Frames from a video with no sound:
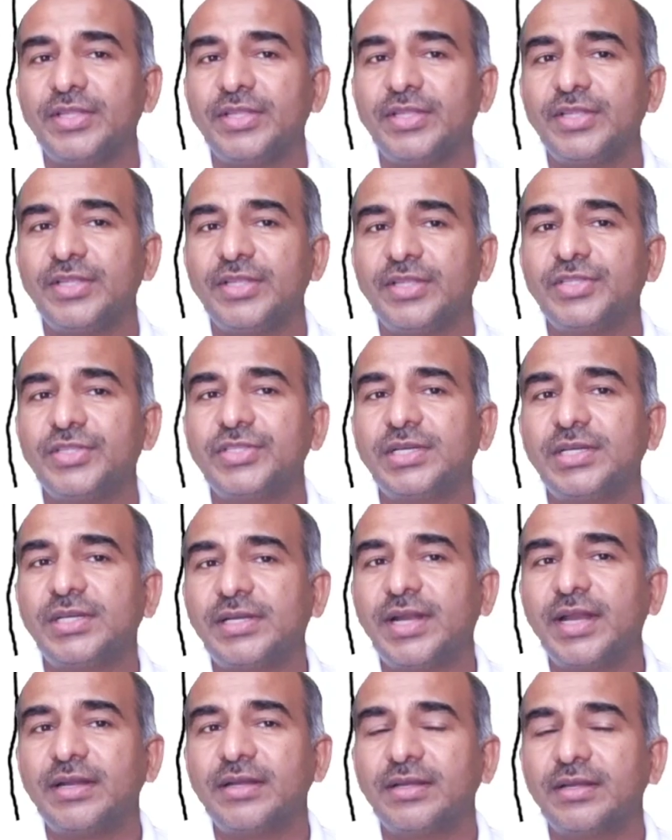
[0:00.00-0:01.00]
In genital
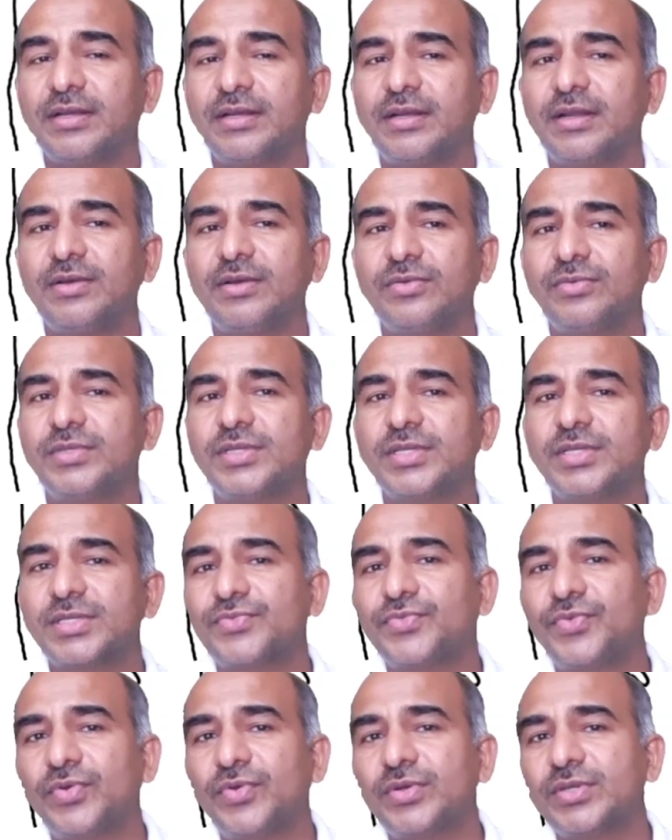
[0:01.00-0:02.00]
tract, now we
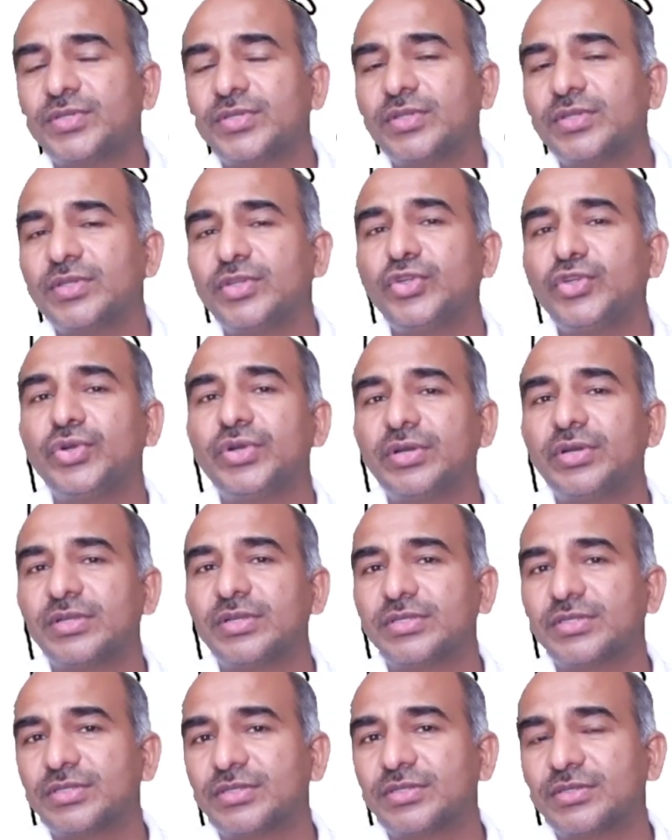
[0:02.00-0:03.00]
just focus on the
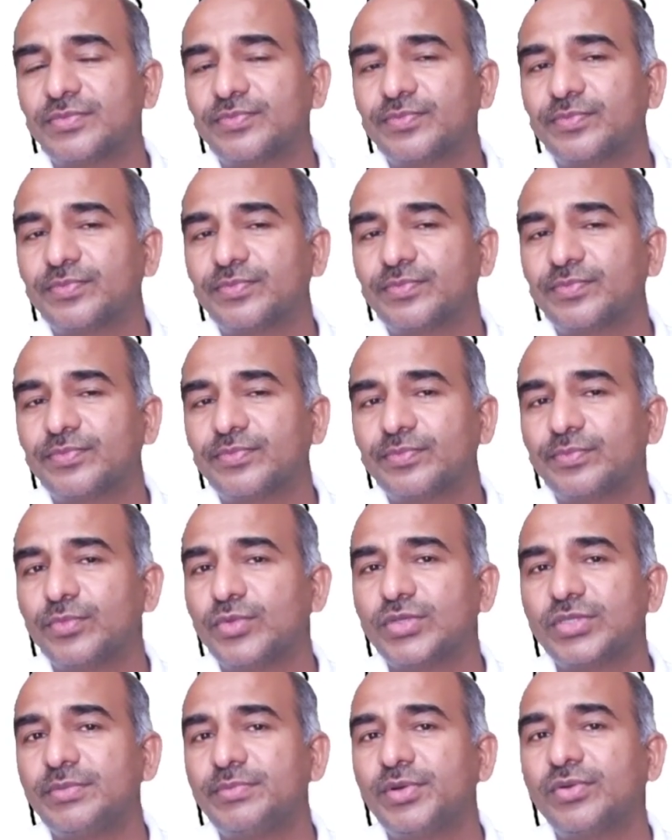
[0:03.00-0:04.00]
uterus. Most
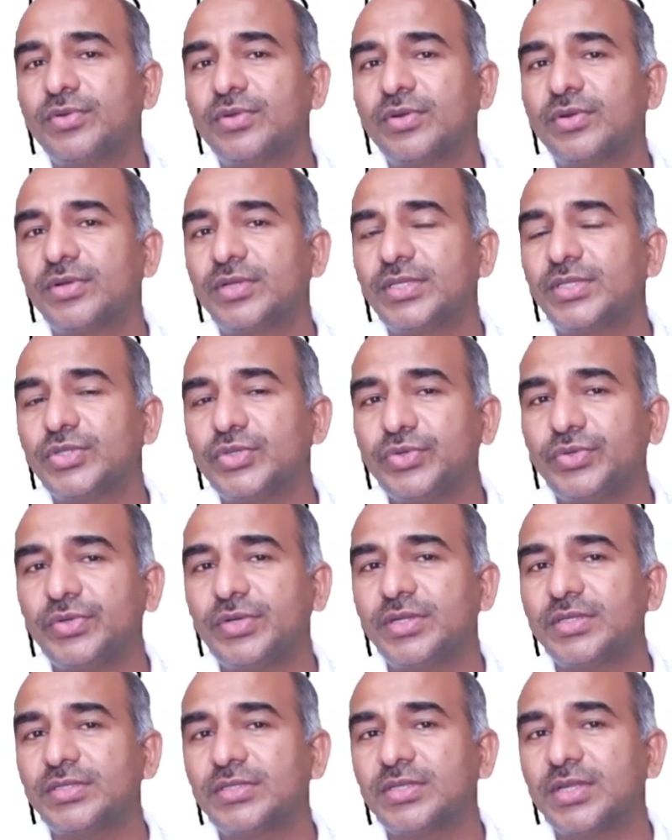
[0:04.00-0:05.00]
important organ is
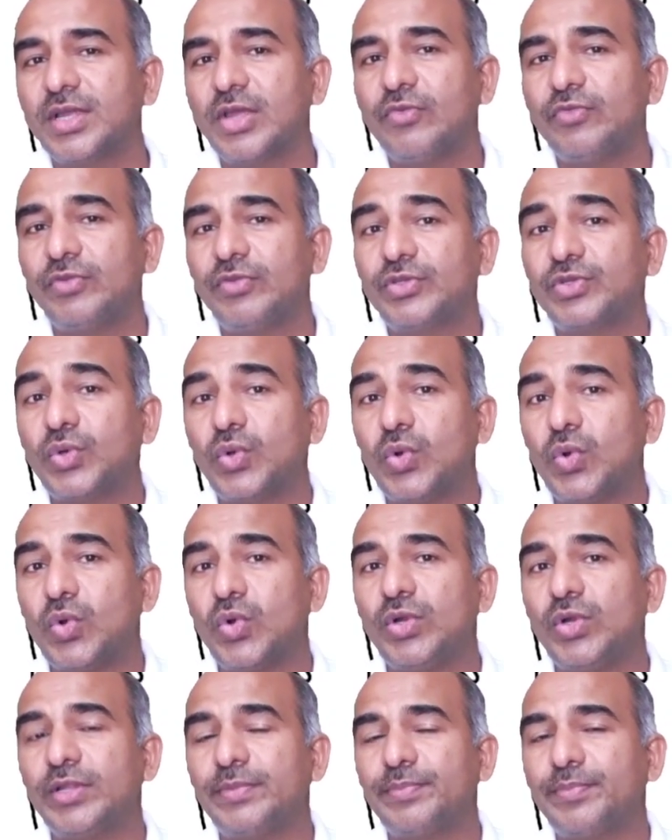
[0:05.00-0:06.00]
uterus, which
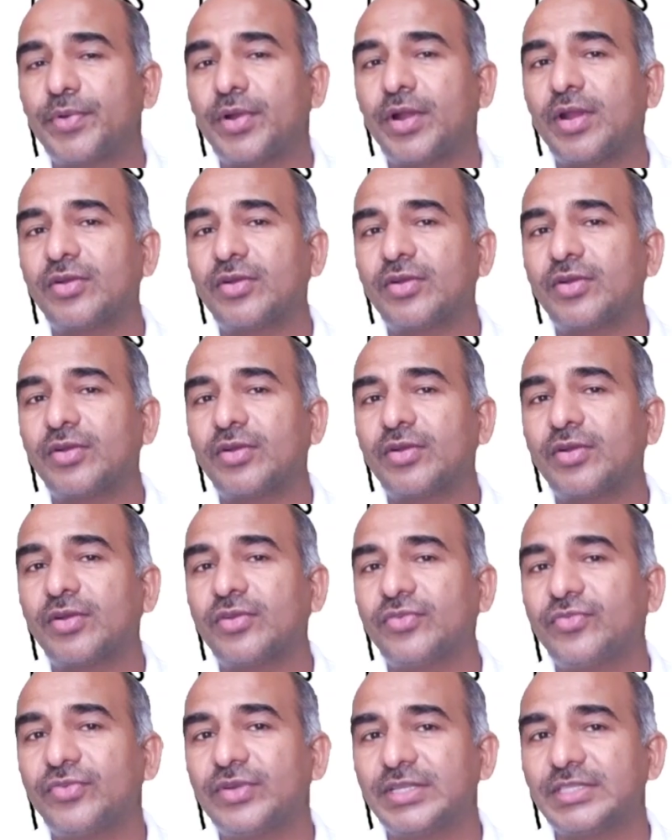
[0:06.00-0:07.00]
hold the product of
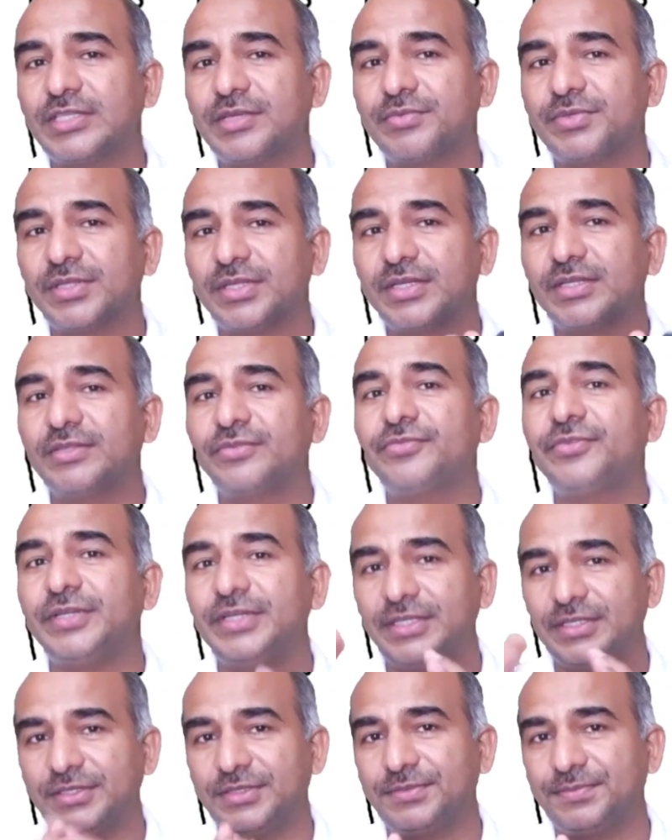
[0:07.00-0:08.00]
conception, that is the
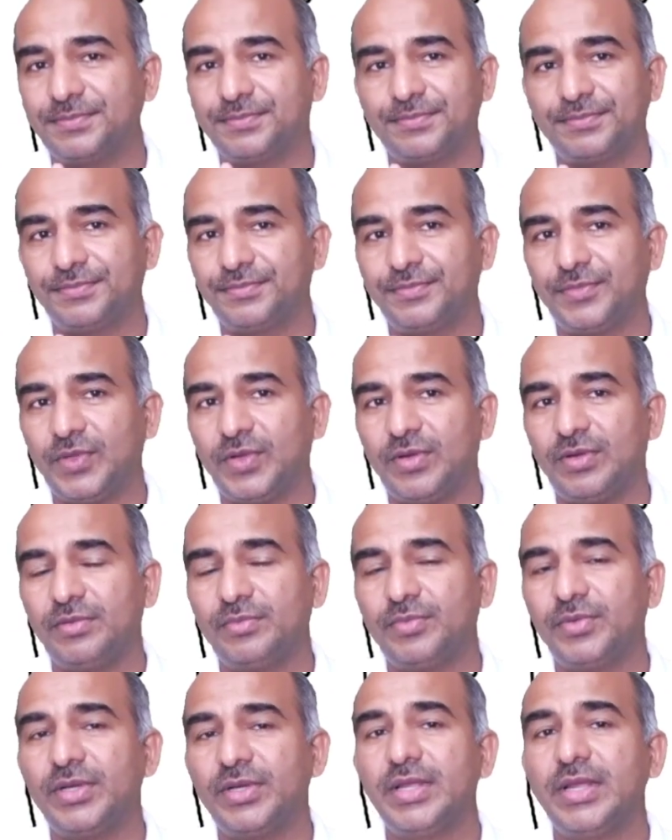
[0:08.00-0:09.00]
fetus.
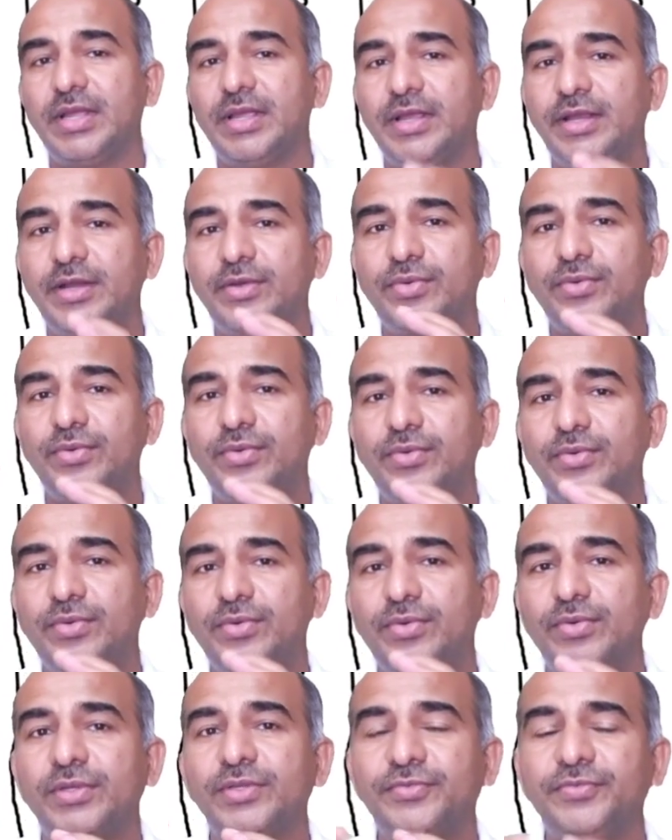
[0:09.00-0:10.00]
Got the point? It holds
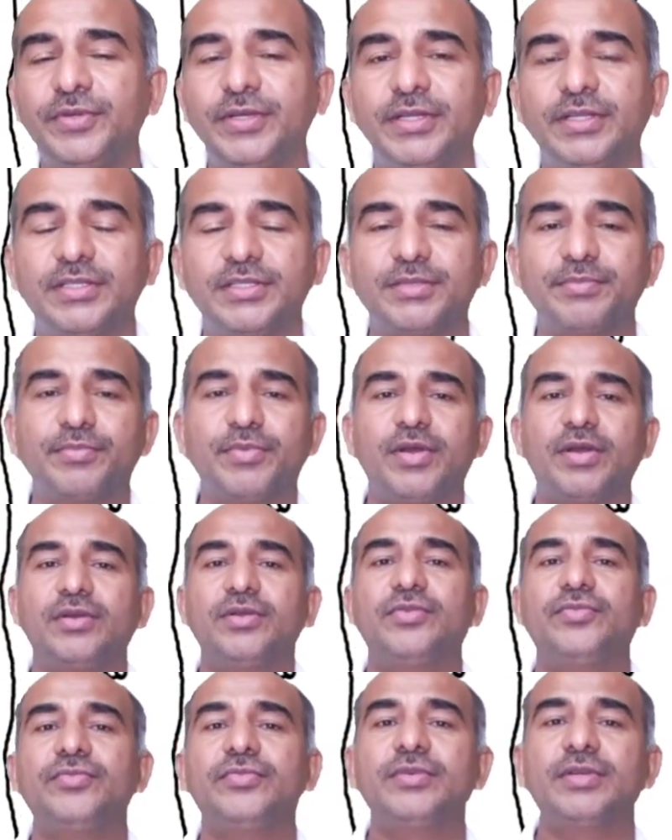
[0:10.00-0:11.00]
the fetus,
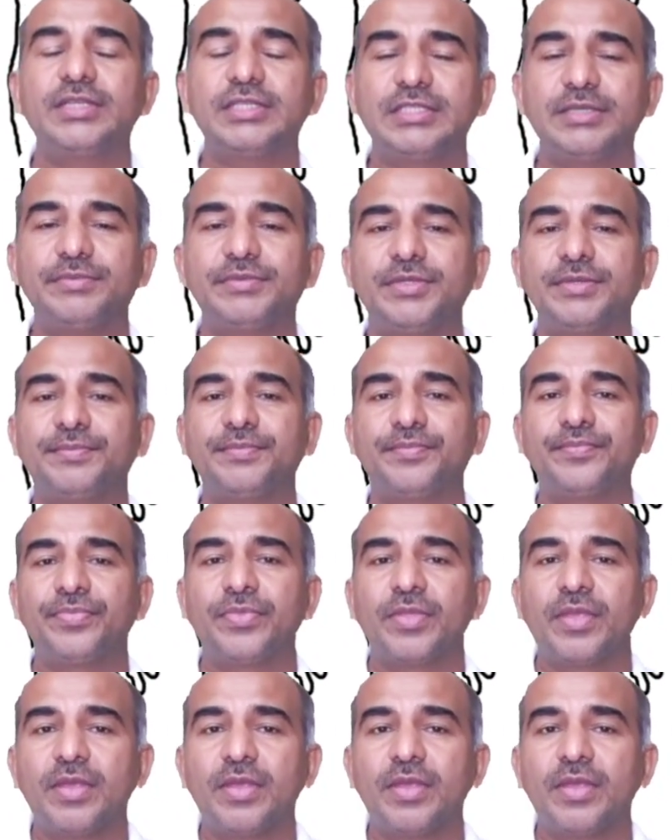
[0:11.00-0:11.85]
product of conception.